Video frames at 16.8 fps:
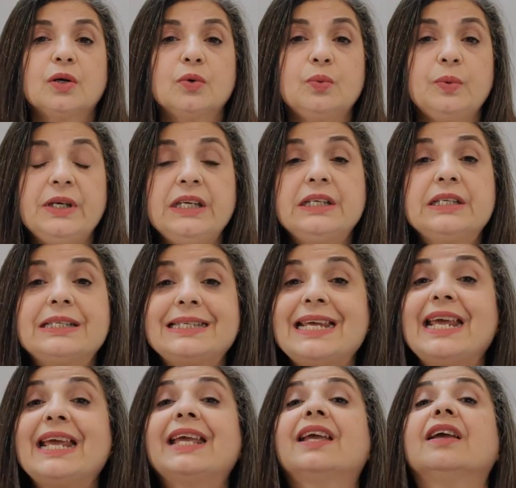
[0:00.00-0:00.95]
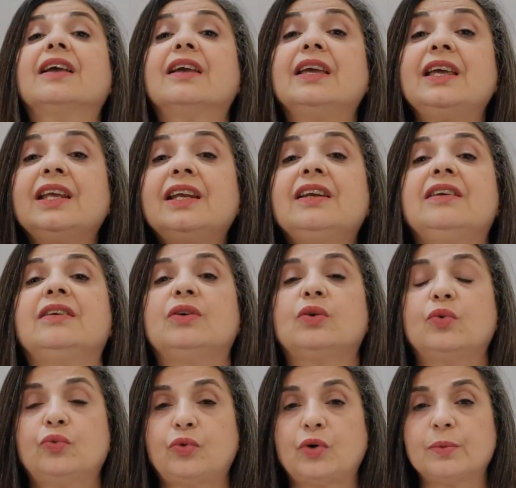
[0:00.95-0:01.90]
we take in
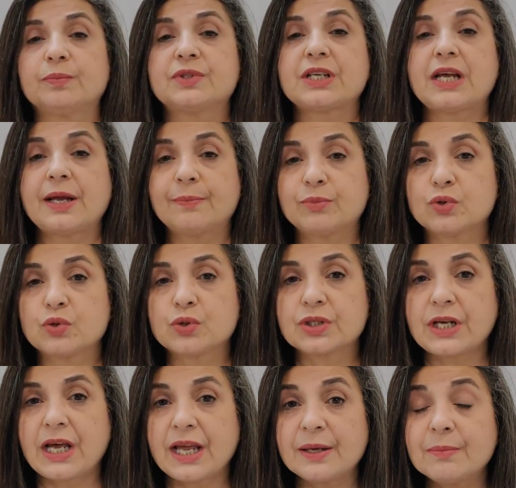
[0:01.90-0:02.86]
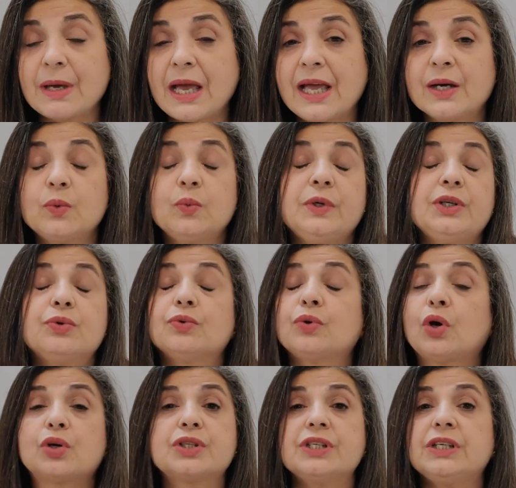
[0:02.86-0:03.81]
from time to time, and we do
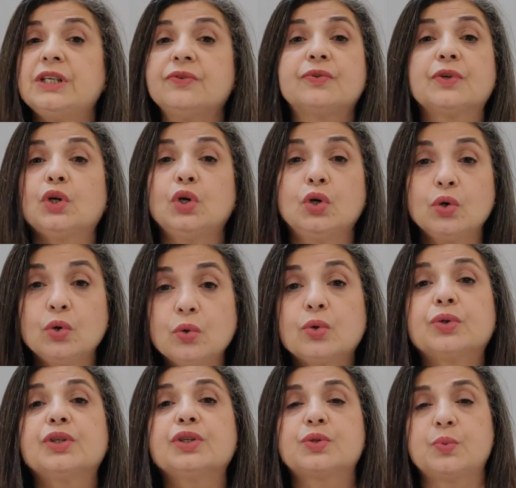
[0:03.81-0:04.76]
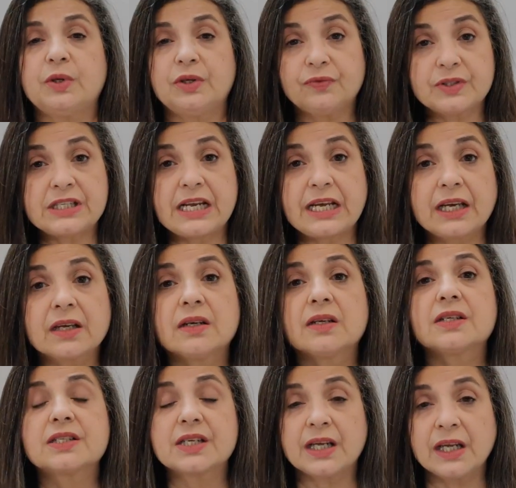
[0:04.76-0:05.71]
not even know that we've taken
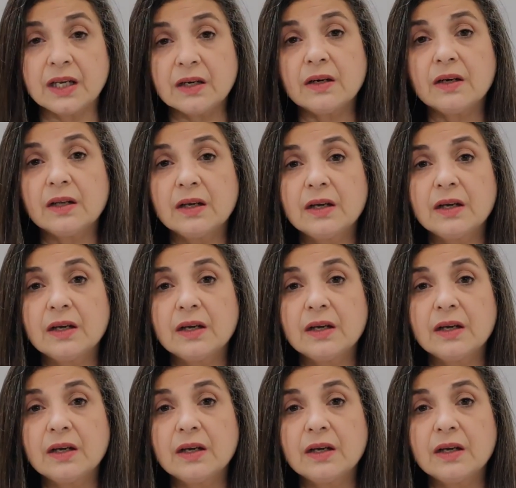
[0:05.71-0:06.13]
it in